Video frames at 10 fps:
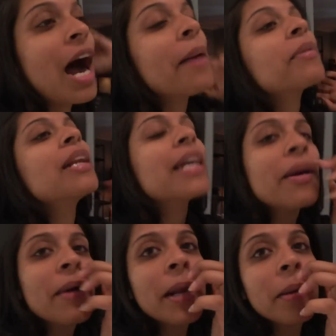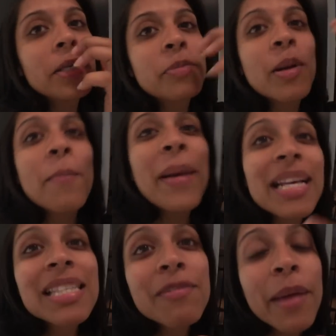I'm gonna get ready, just put a
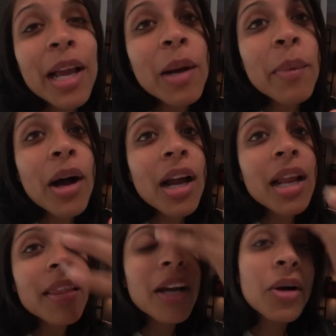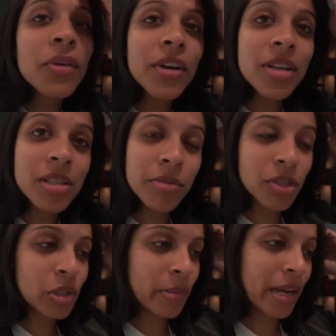base of makeup on, and then go there and someone's
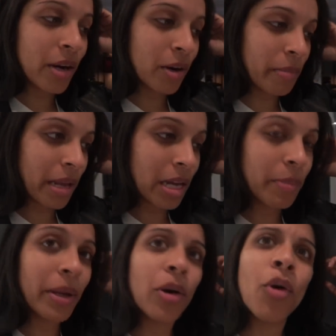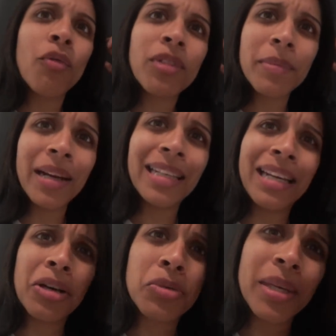gonna do my hair and makeup, and hopefully my
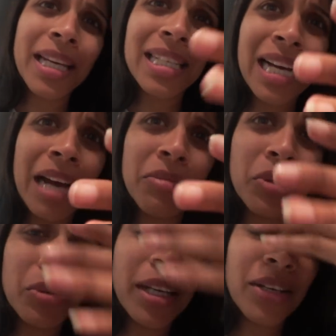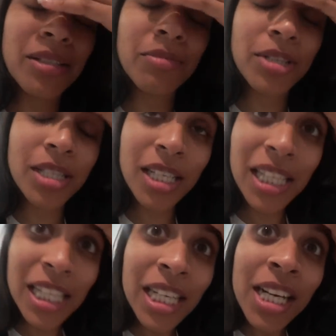nails. We didn't get time to do nails. This
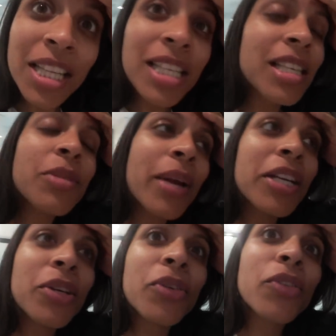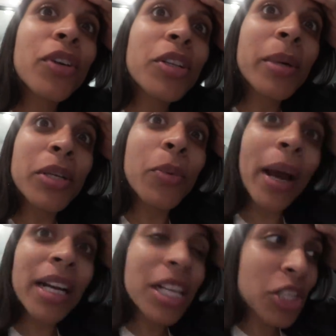is what I do. This is what I do.
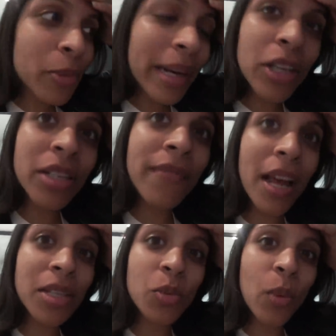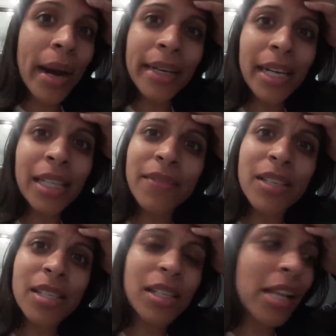Why did I just do my nails in advance? Why did I leave
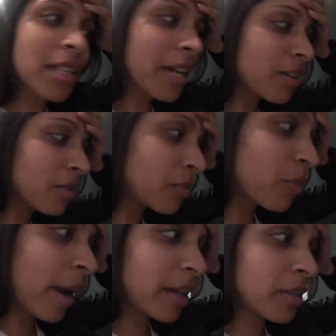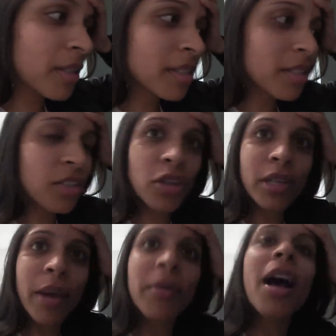this until I don't know why I do this. There's no time.